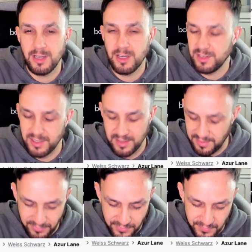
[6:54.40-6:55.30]

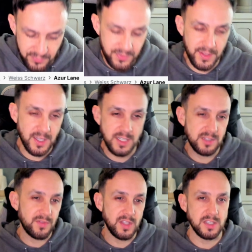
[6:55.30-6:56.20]
For those
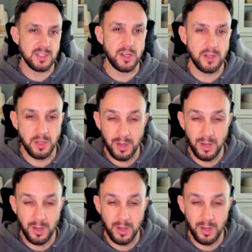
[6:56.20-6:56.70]
of you that don't know,